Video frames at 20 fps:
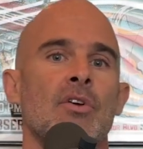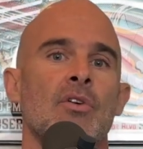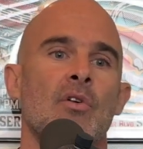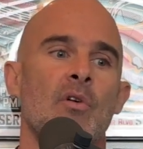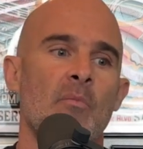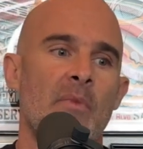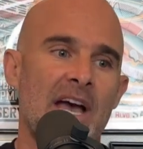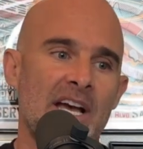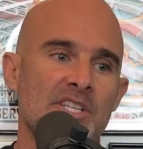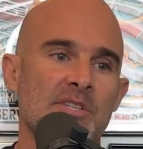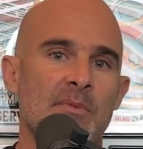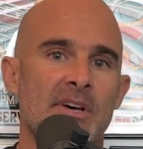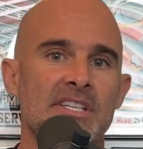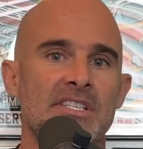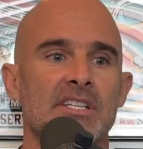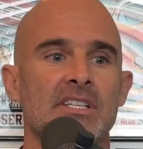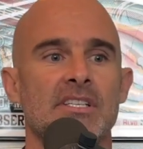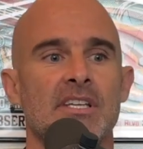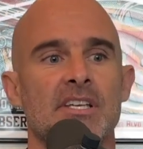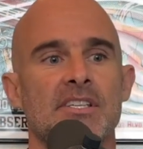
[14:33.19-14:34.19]
or maximize
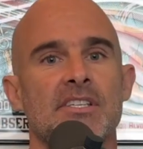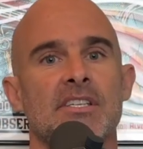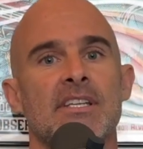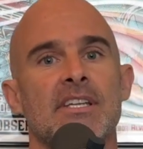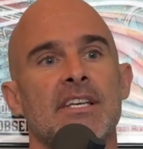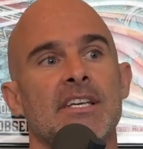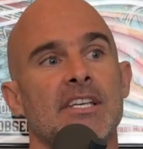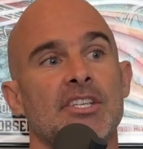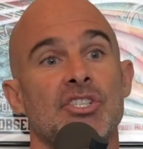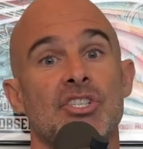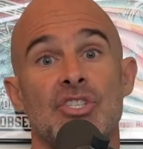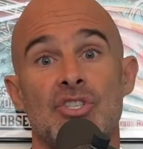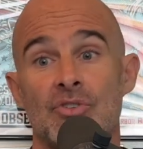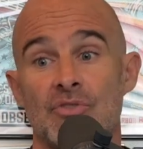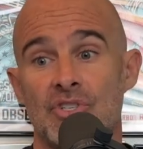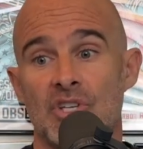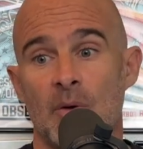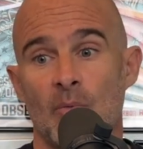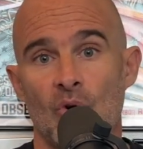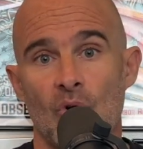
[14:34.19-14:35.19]
the intensity is to do
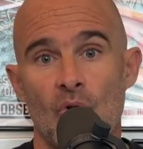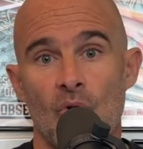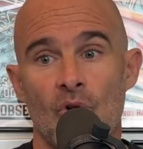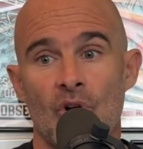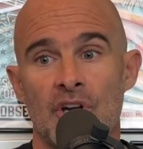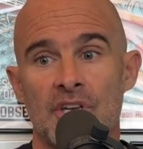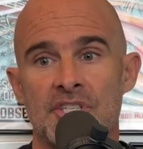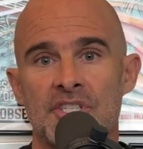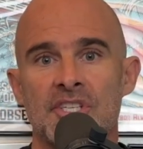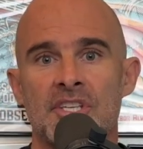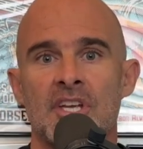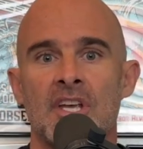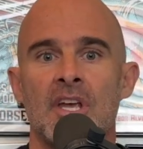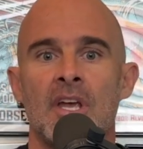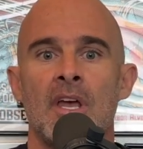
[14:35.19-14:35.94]
a double chorus